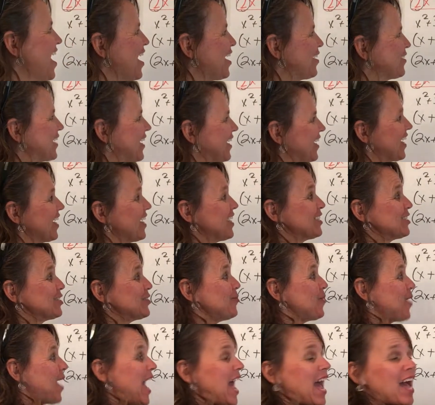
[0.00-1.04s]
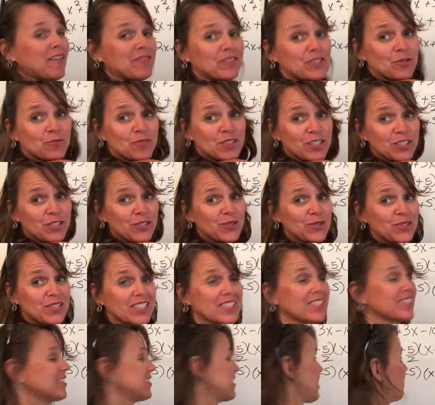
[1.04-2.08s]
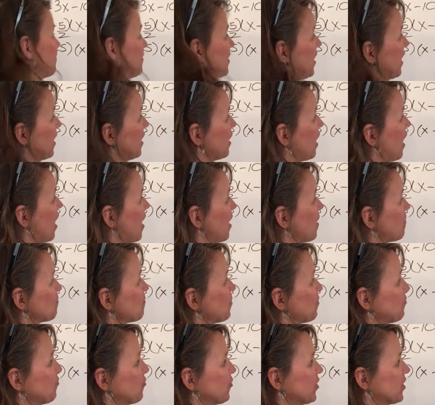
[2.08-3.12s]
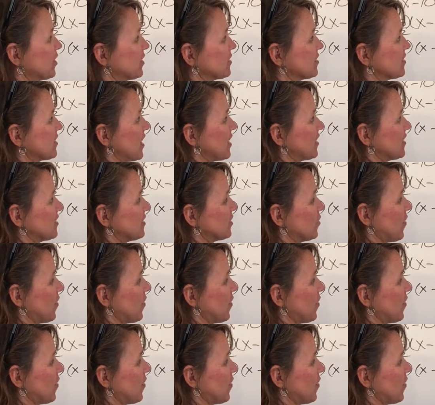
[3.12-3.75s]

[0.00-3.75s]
Okay, so you have to reduce this stuff before you can slide it.